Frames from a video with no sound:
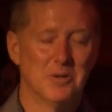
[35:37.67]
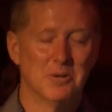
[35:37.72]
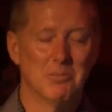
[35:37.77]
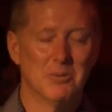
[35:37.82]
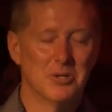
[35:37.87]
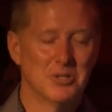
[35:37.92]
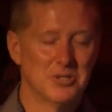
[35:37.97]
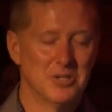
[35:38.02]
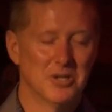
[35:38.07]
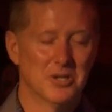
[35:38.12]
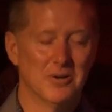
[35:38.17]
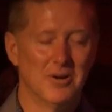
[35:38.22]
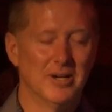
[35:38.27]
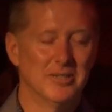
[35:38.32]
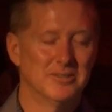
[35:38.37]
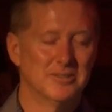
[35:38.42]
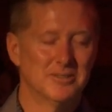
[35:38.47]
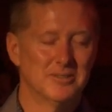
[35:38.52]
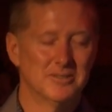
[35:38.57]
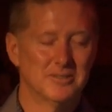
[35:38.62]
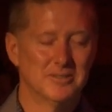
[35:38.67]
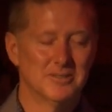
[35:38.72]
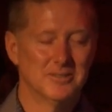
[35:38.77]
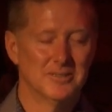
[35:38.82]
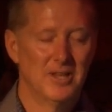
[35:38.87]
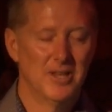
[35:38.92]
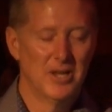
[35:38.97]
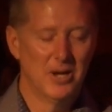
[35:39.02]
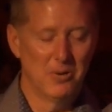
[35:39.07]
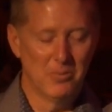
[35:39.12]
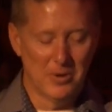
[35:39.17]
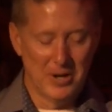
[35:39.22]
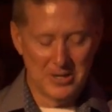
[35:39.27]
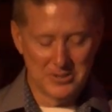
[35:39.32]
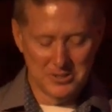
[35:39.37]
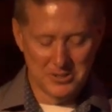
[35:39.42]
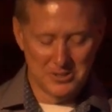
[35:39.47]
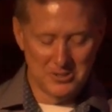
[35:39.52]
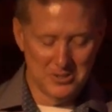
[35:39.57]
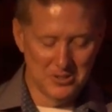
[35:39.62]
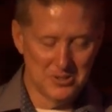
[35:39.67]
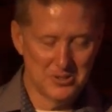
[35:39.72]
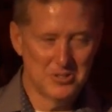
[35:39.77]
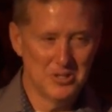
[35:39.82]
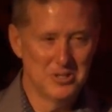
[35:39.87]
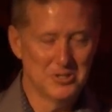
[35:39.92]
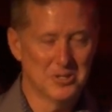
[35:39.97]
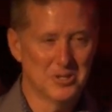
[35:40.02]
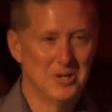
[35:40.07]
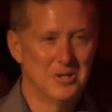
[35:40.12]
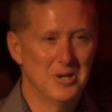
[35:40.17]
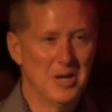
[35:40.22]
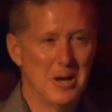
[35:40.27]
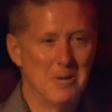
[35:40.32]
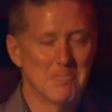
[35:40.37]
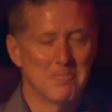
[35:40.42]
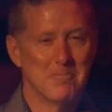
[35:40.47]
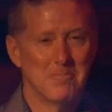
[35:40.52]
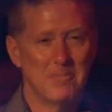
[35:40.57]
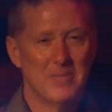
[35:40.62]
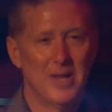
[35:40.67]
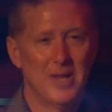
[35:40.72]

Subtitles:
of your mercy and grace. And we ask this in your Son's good name.